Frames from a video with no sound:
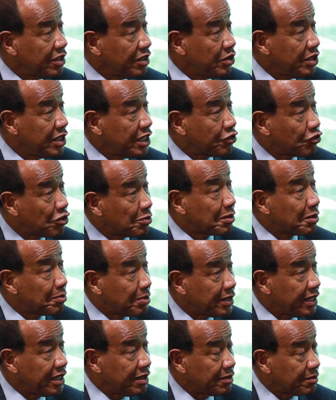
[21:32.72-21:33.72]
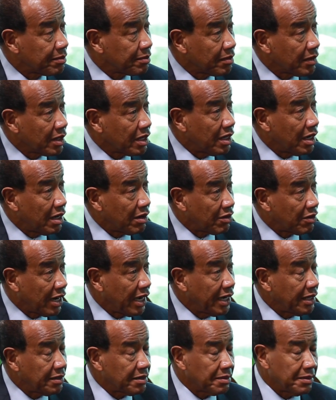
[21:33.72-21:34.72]
doing the triple play. All right,
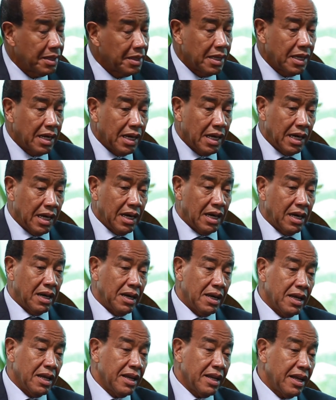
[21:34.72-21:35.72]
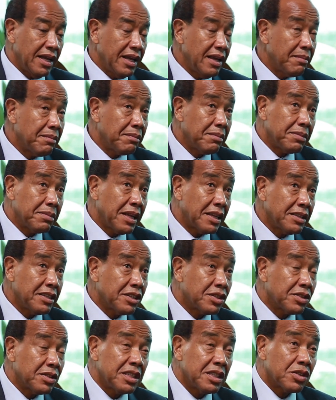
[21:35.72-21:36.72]
right.
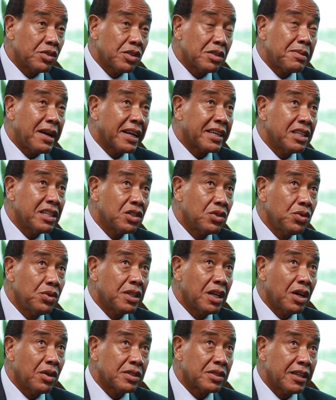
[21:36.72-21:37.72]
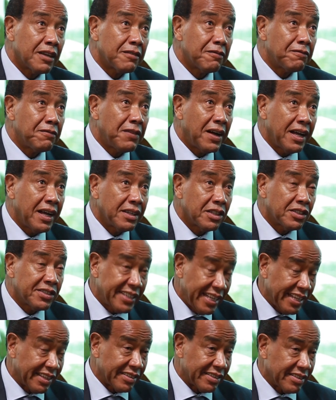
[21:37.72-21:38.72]
This was back in
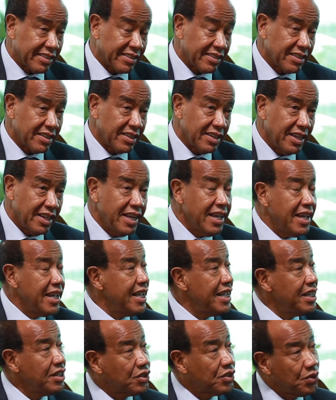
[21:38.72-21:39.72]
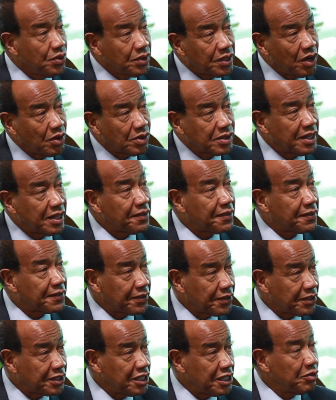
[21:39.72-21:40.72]
2005-06. In
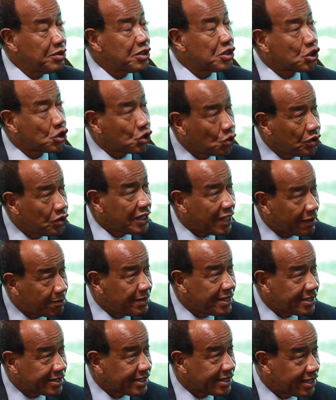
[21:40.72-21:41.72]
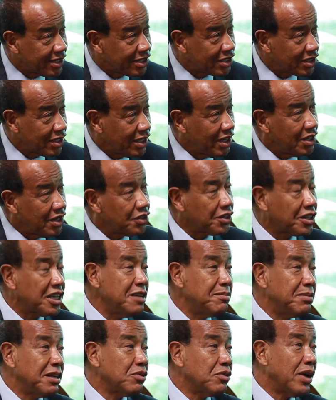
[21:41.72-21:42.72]
2013, we sold that business to
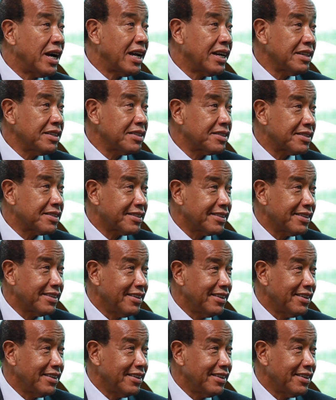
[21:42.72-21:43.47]
Cayman Wireless